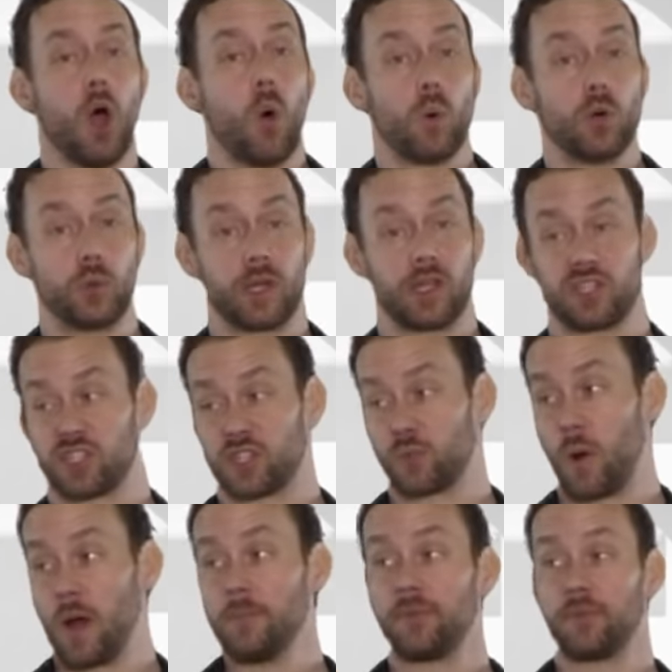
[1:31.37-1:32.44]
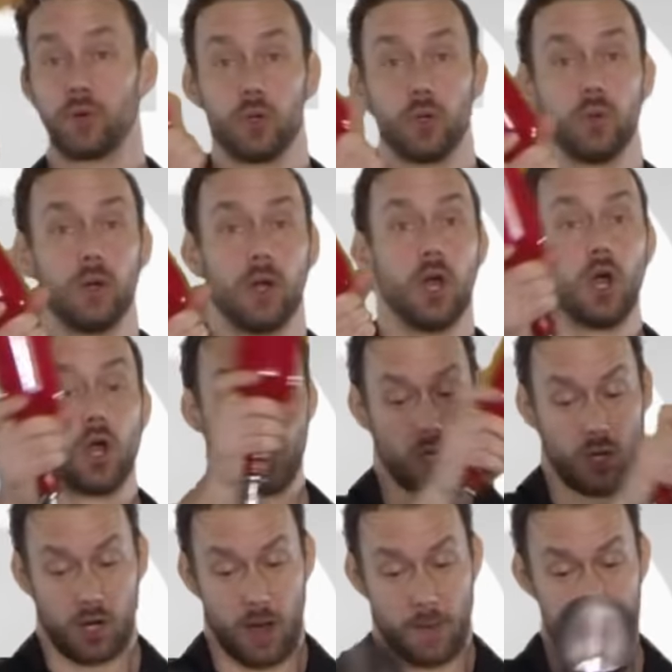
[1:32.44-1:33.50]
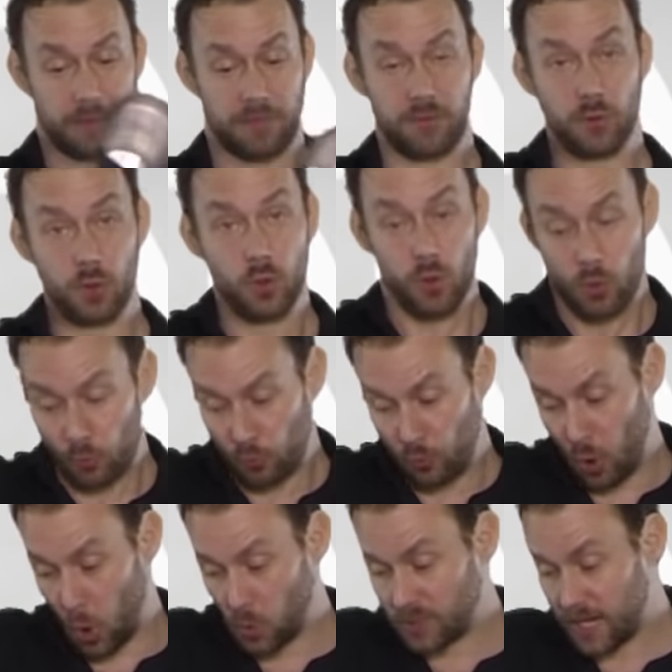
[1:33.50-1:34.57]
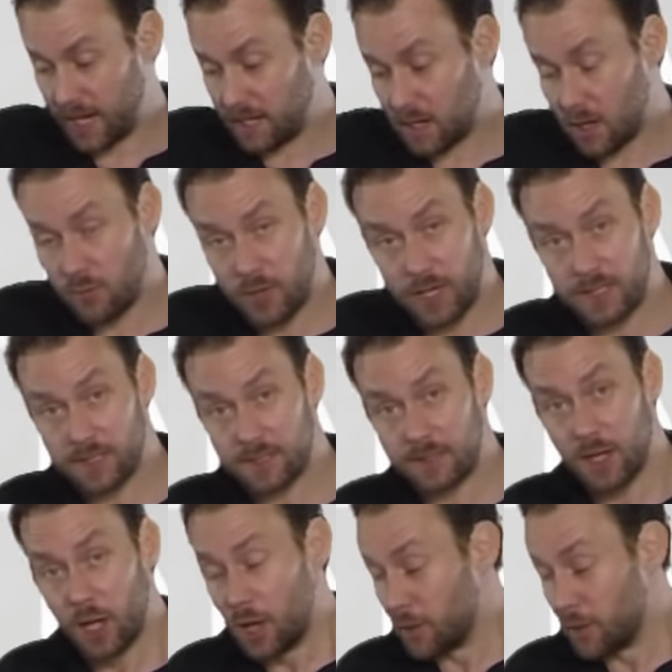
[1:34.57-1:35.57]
We're doing a swipe through, coming through, rotating our wrist,